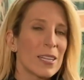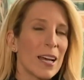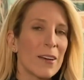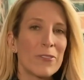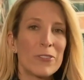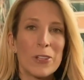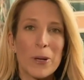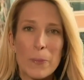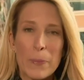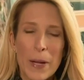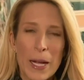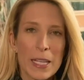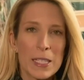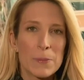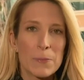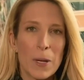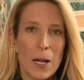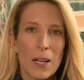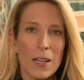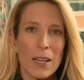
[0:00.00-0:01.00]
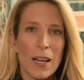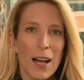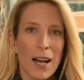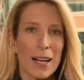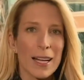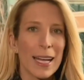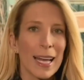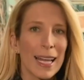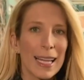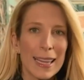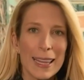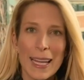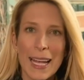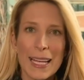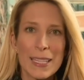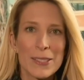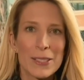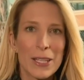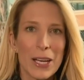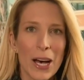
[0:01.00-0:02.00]
after yeah. a baseball lockout.
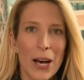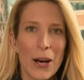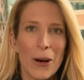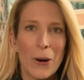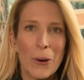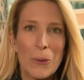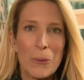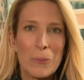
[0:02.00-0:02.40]
Let's go.